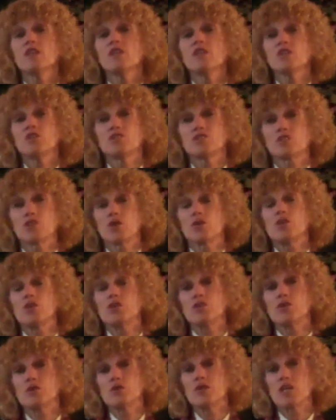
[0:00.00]
so that
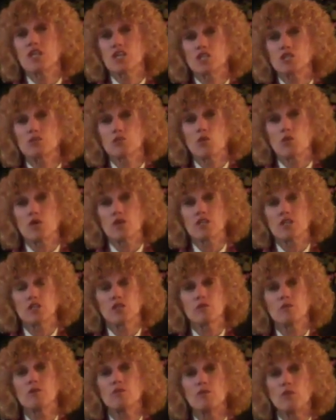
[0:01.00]
you can explore it a little
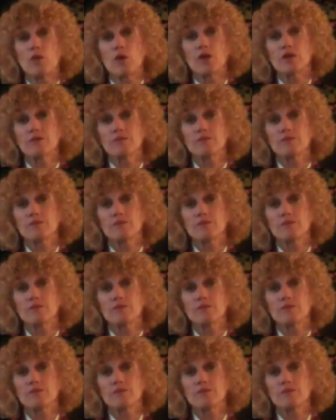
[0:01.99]
bit more.